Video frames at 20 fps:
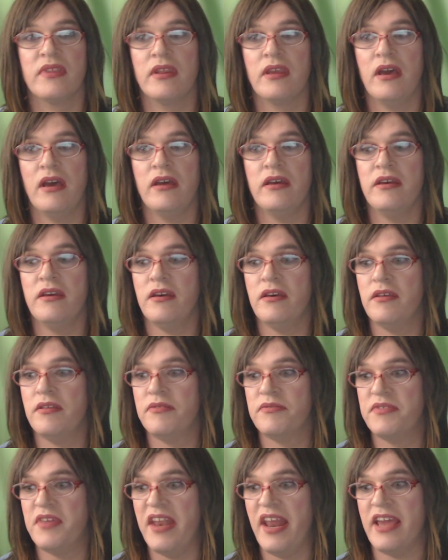
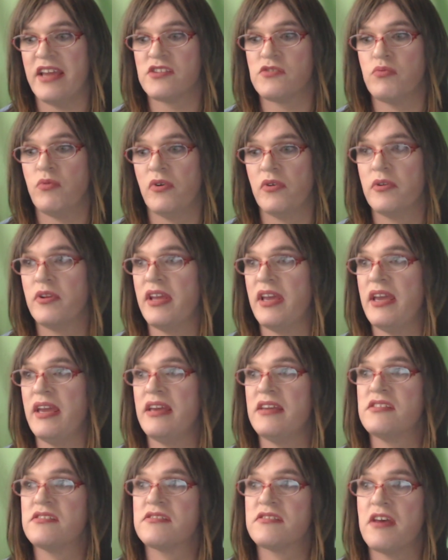The next one
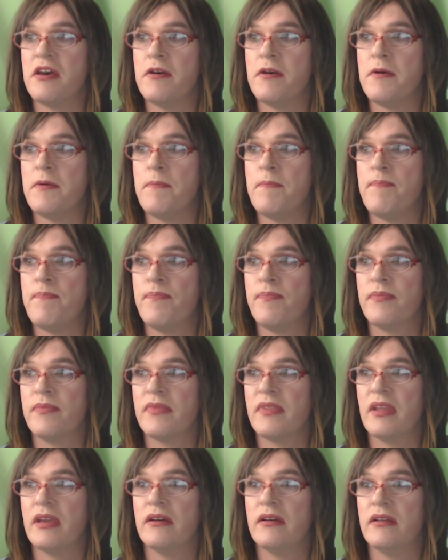is, let
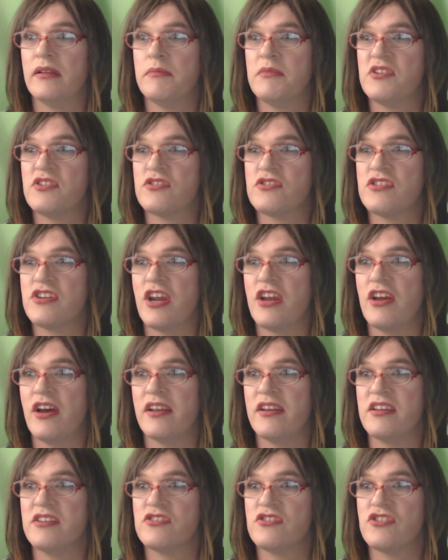me just change, I
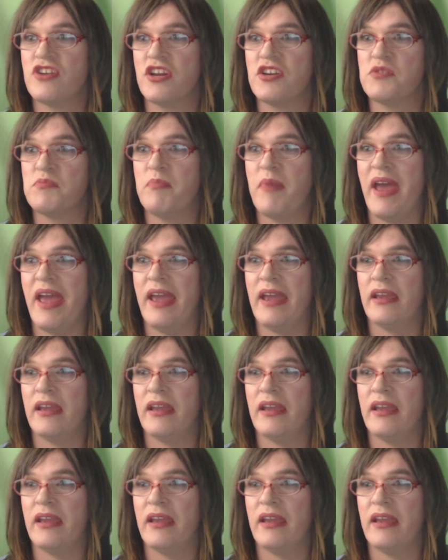need to change back.